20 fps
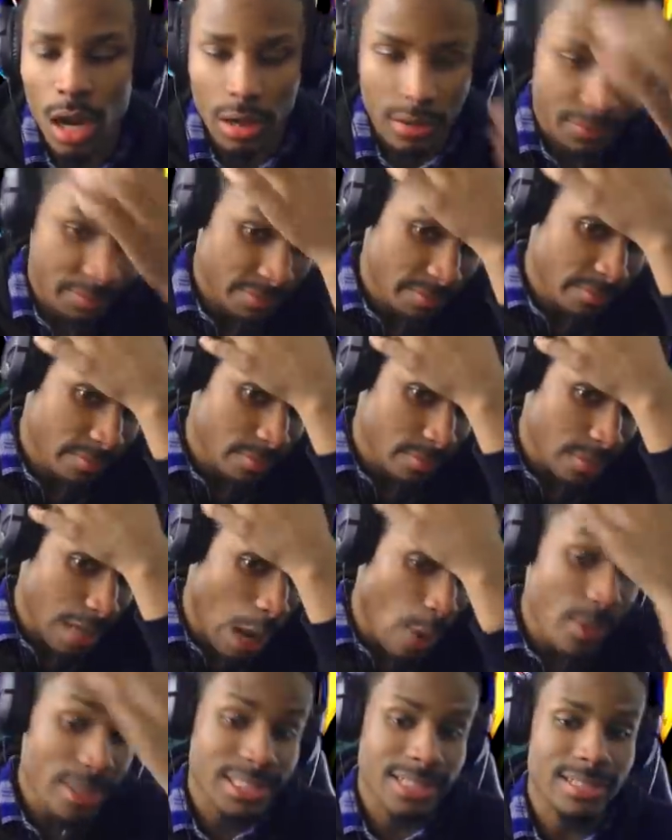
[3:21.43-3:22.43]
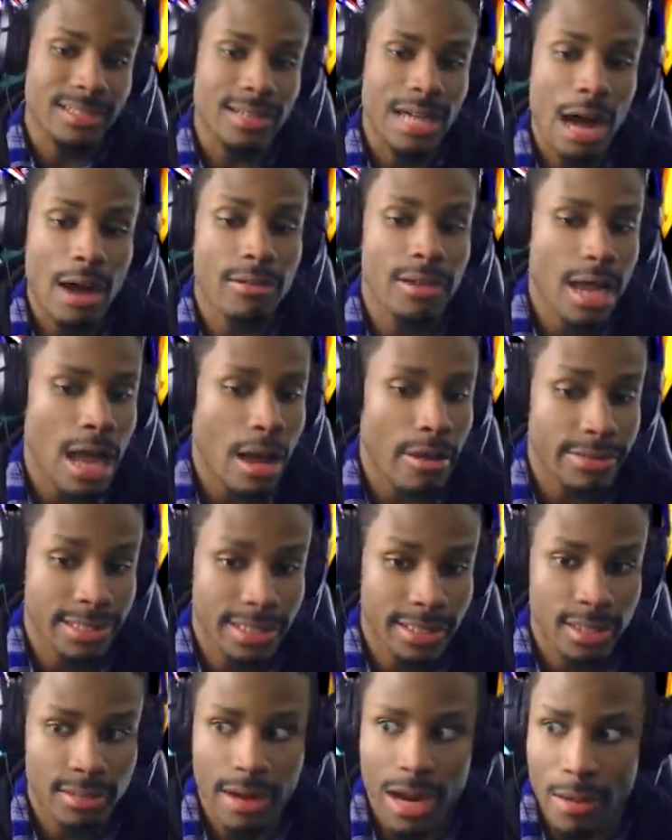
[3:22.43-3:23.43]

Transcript: Oh, I was in